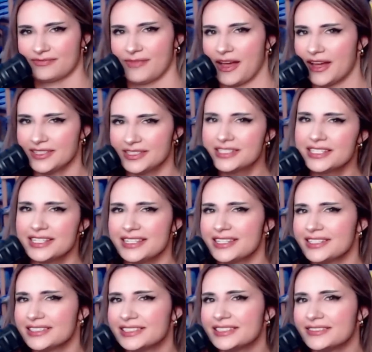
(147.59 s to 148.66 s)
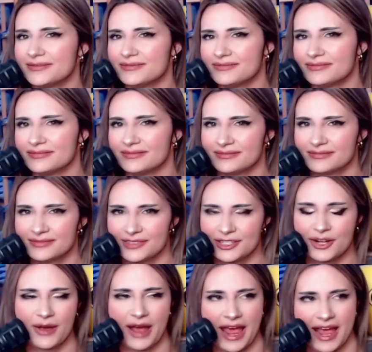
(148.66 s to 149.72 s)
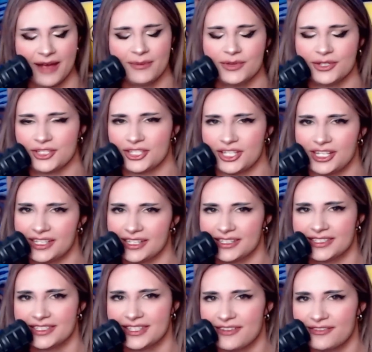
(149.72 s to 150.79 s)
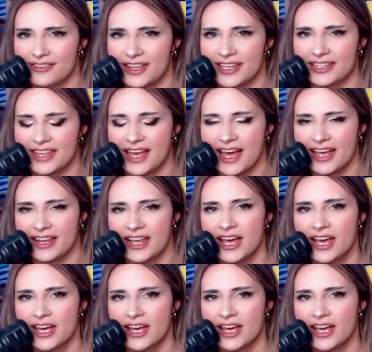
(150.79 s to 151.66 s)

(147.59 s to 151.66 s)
hunting and, you know, ambushing and stuff like that.